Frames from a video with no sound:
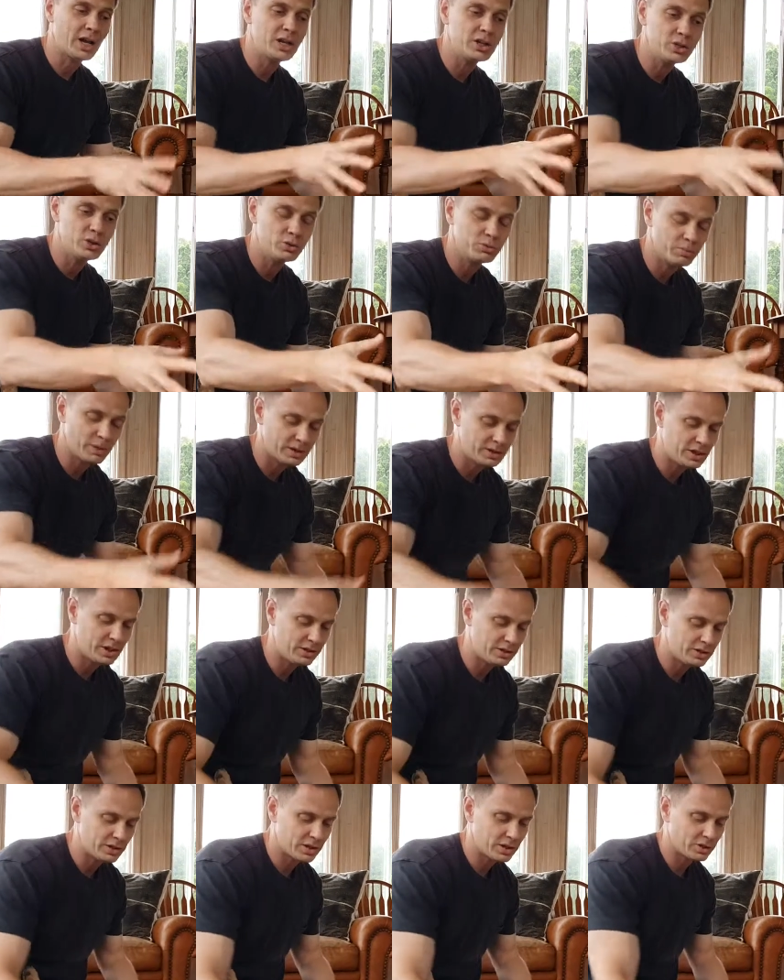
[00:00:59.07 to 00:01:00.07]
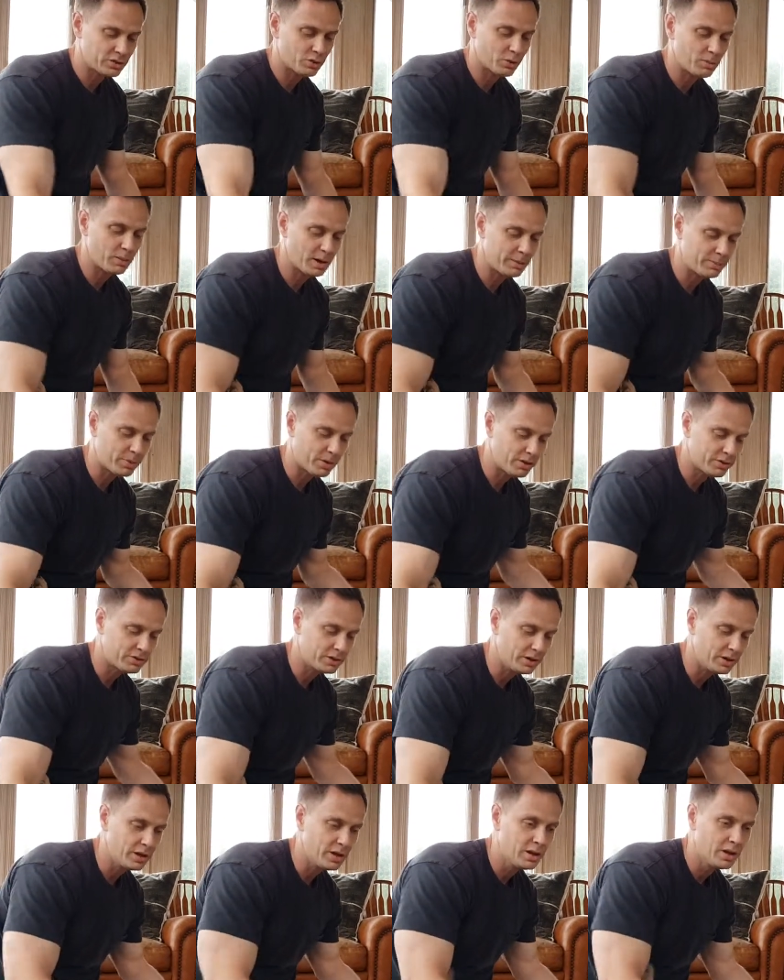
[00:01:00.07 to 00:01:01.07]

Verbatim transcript: I can use my teeth to control my person.